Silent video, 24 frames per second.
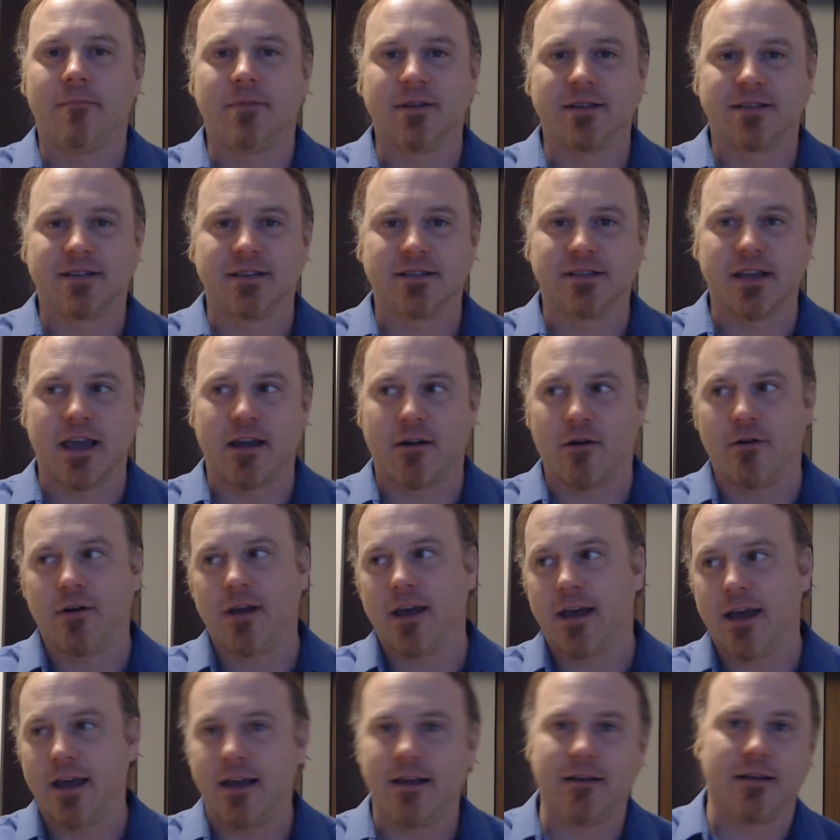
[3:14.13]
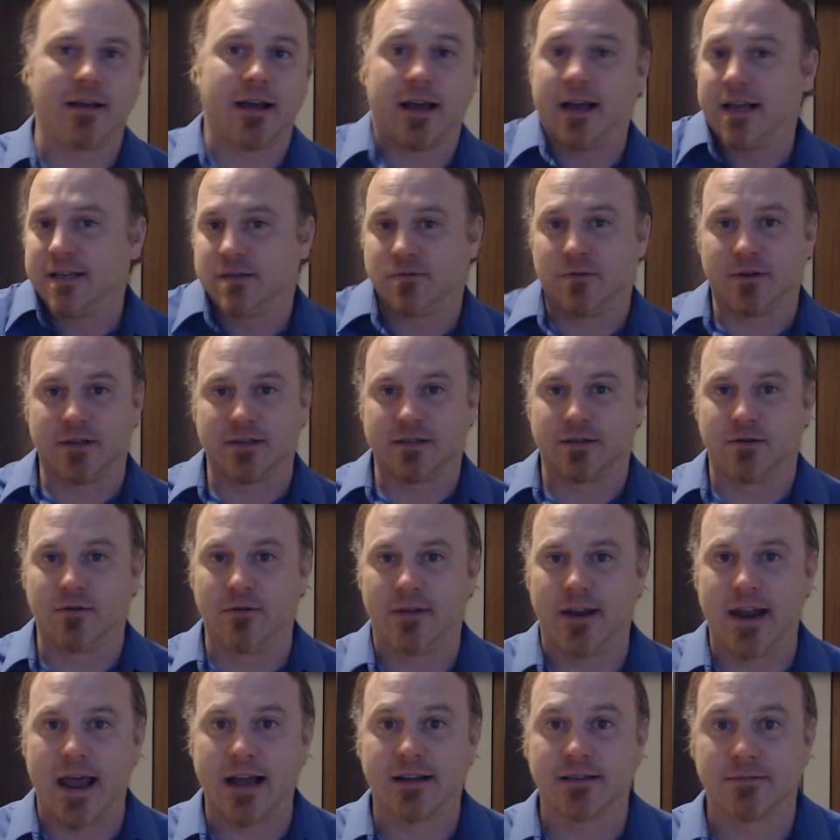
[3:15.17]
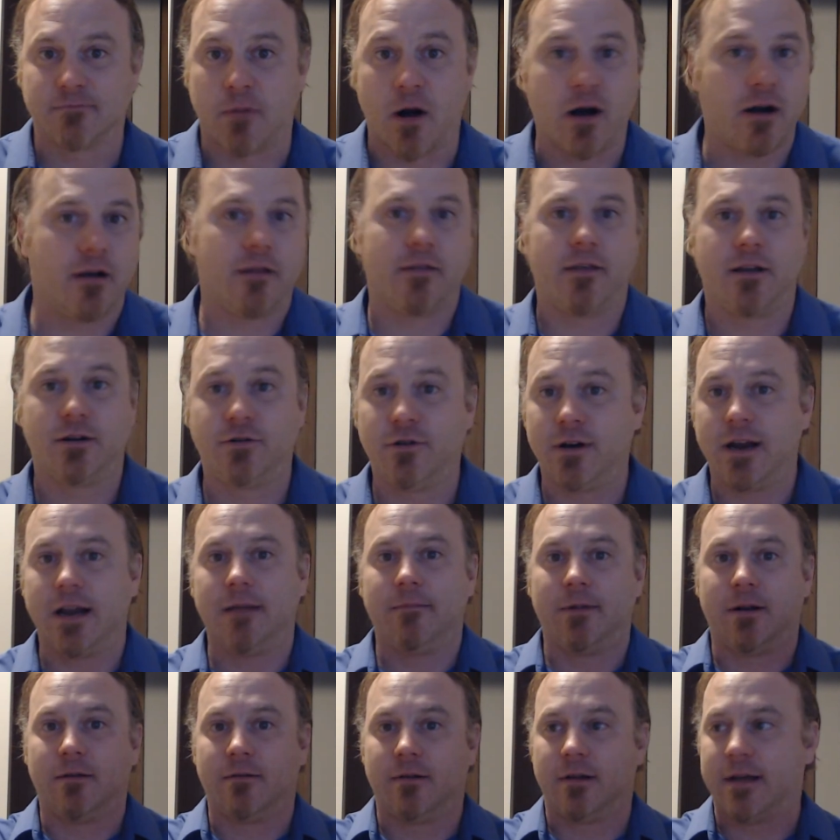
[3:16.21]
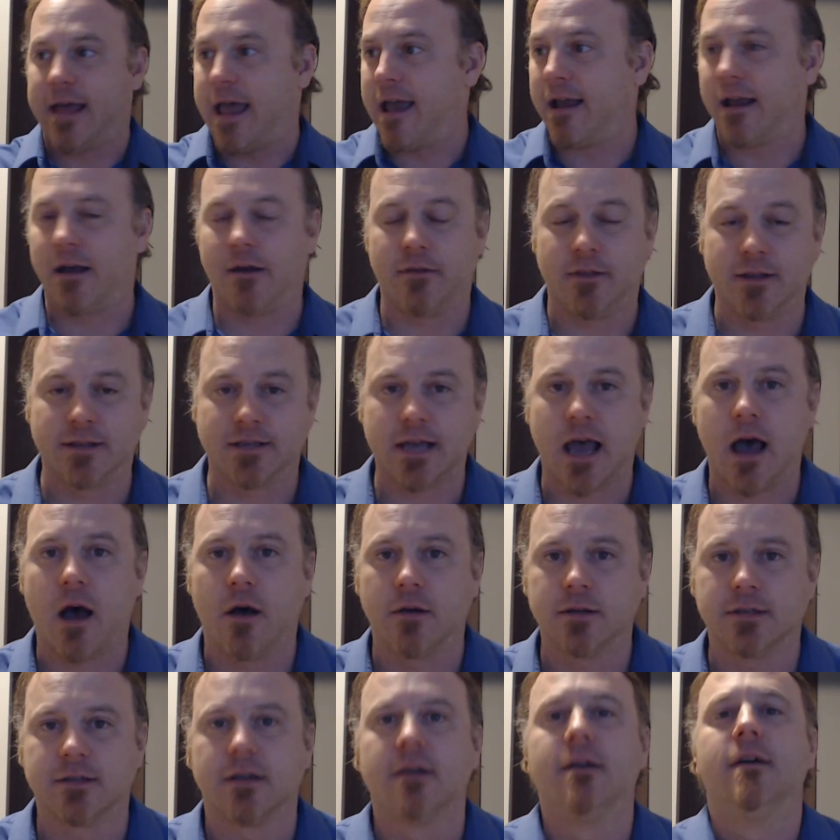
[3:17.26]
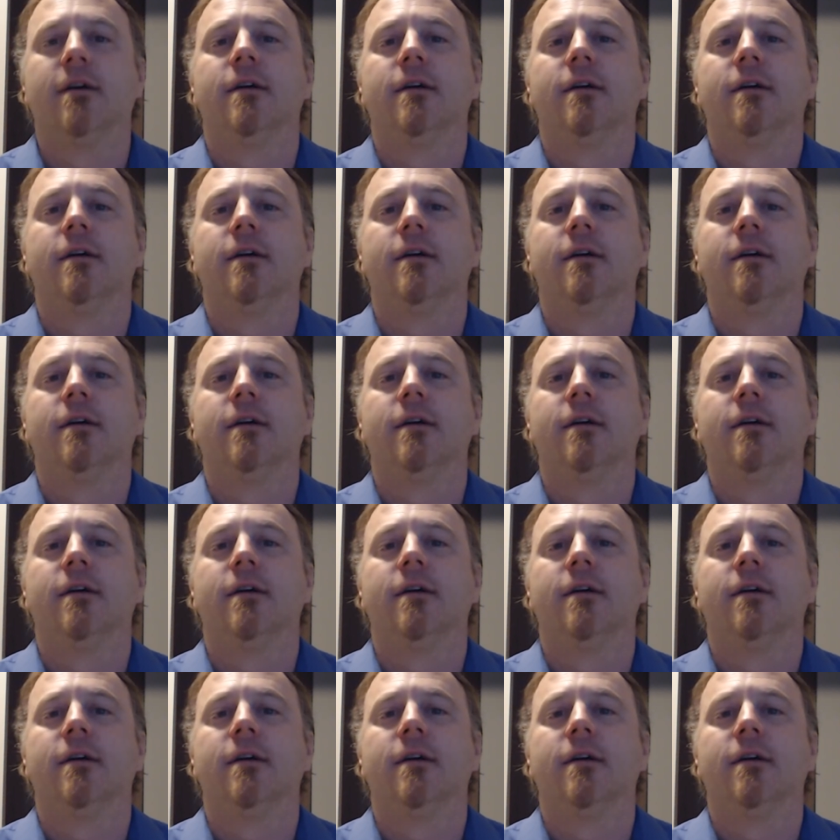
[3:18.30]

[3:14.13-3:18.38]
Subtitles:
This is like, okay, I guess we'll just do the next part of the dream and we'll hang out in this house.